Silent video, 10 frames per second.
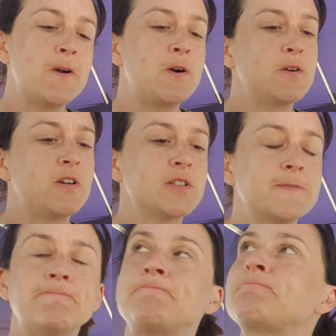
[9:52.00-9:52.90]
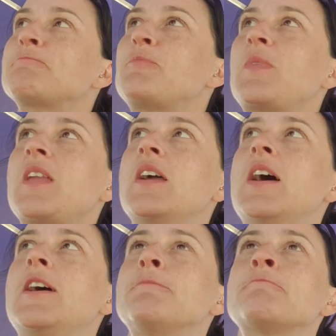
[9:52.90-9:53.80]
Oh god.
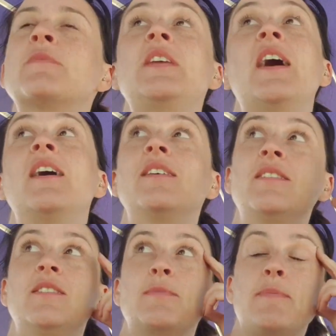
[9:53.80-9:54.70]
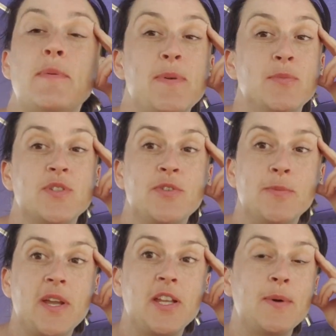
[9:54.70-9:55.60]
Yeah, might be a bit much for
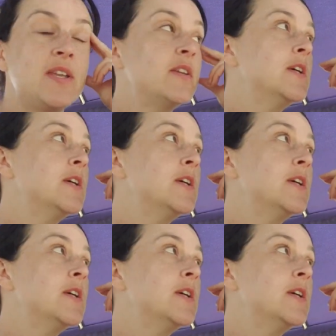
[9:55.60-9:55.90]
me anyway.